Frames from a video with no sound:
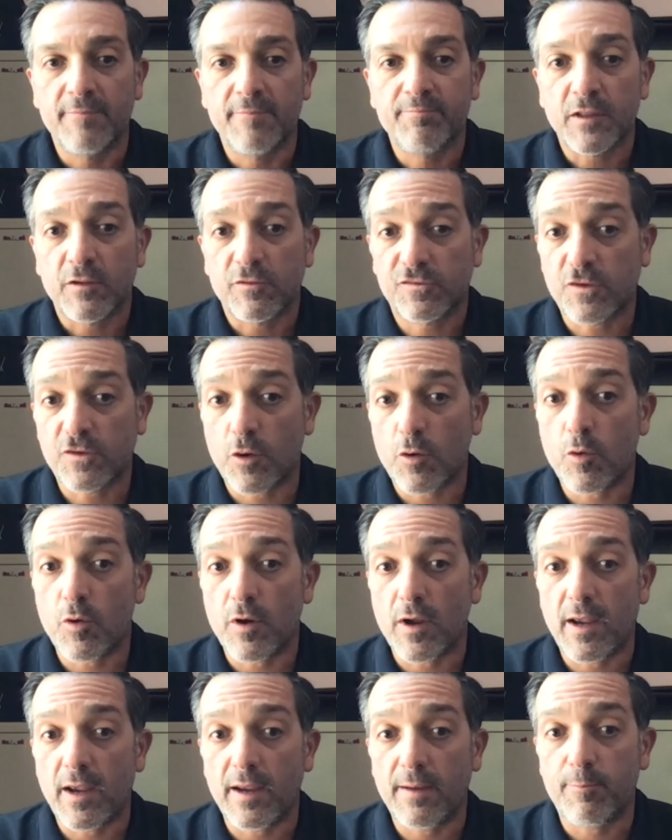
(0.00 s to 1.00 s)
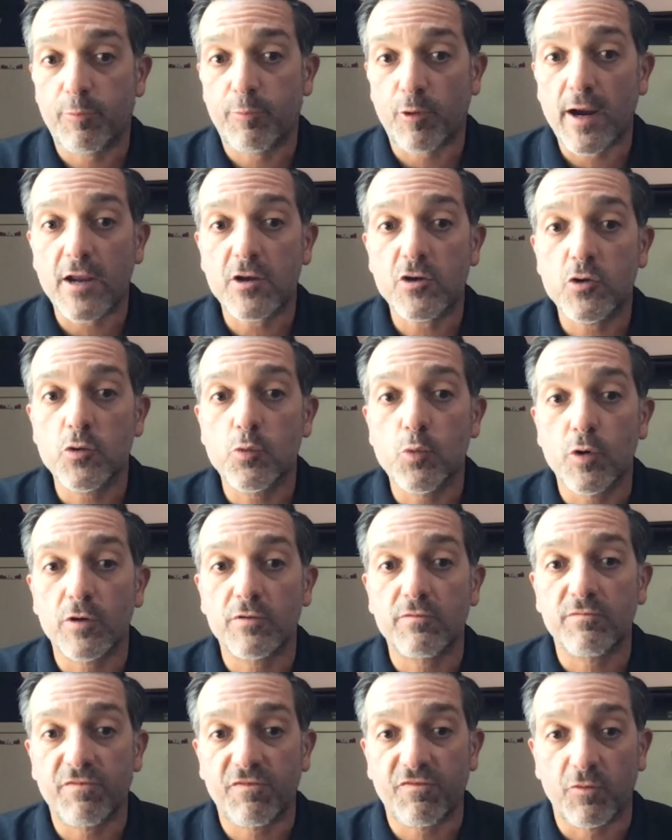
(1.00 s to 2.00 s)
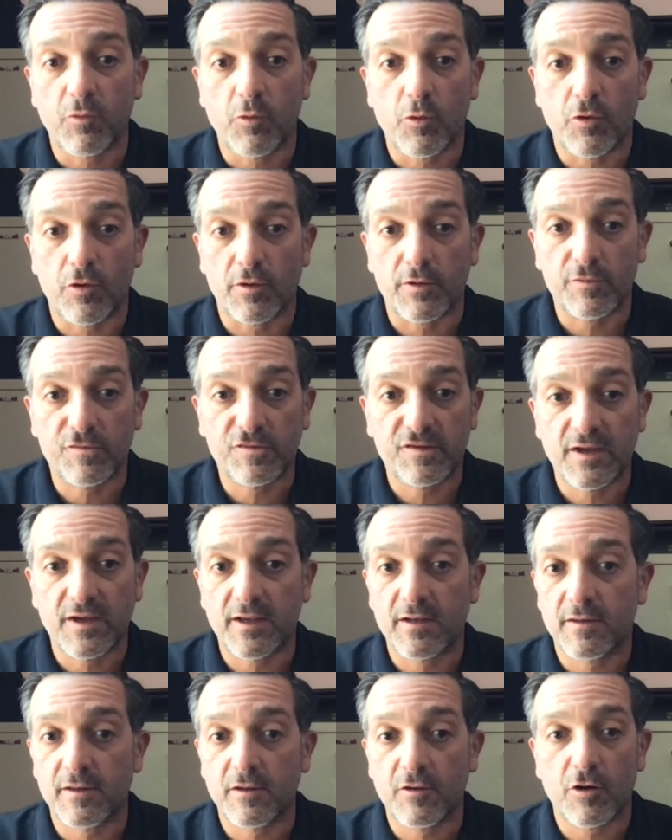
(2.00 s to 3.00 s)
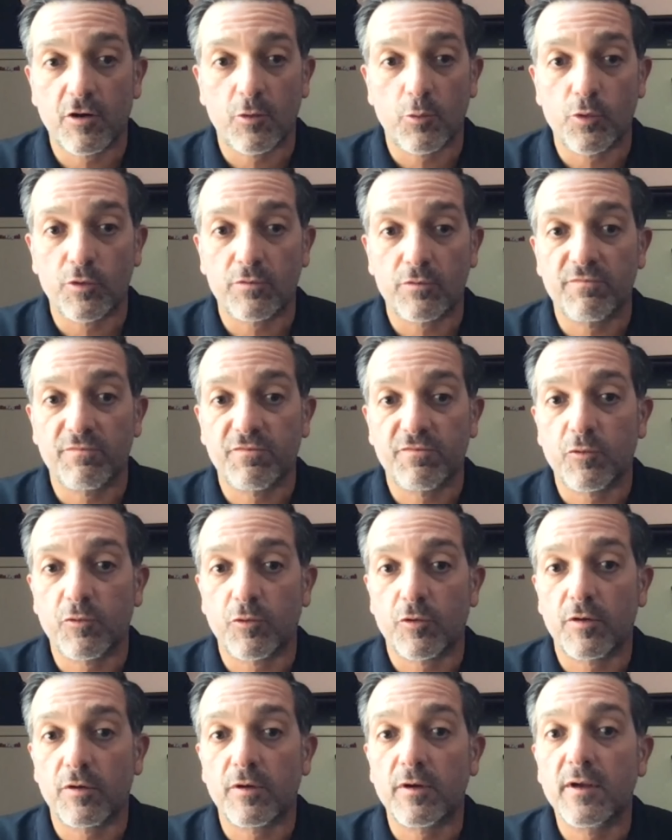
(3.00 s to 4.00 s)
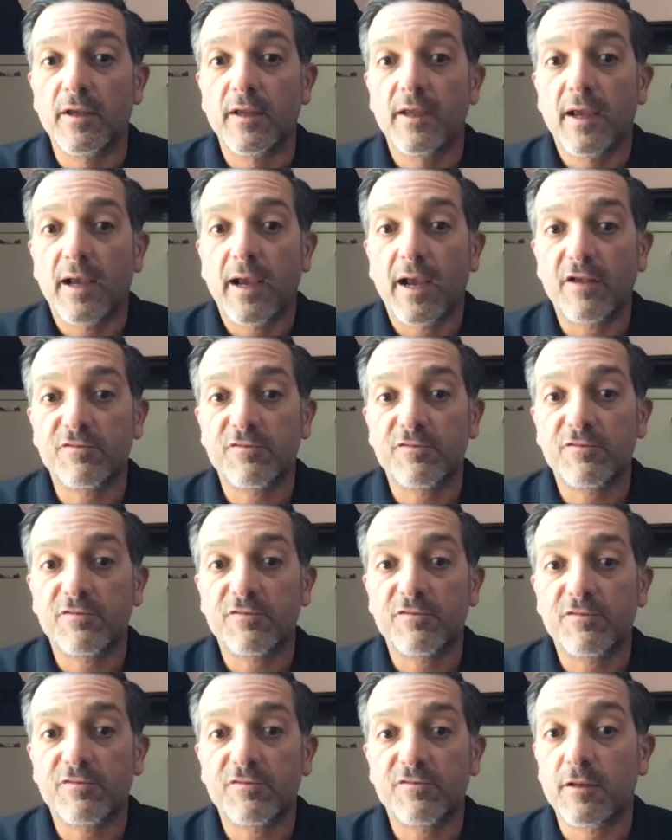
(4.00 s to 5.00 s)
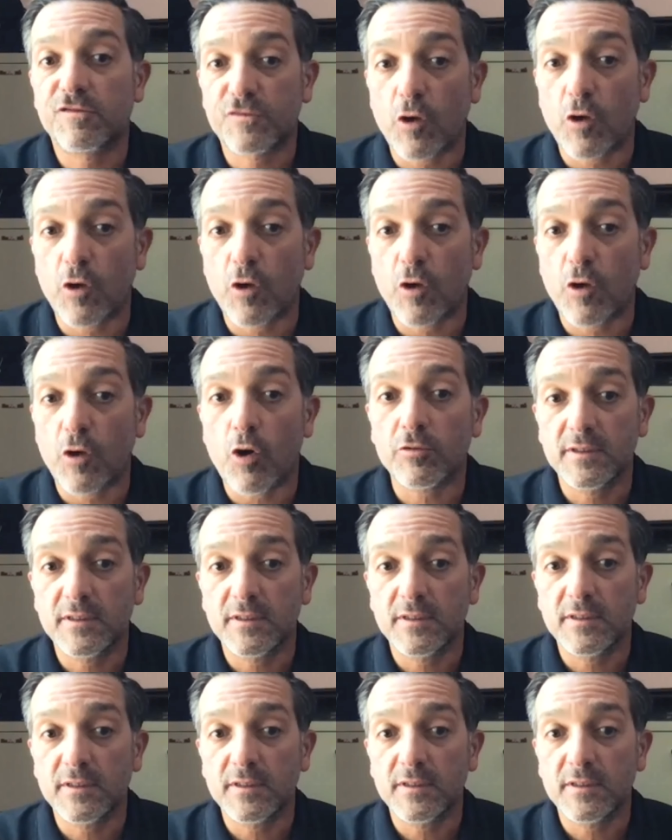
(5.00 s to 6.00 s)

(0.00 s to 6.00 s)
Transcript: So a brand new wooden floor, state-of-the-art wooden floor, has been installed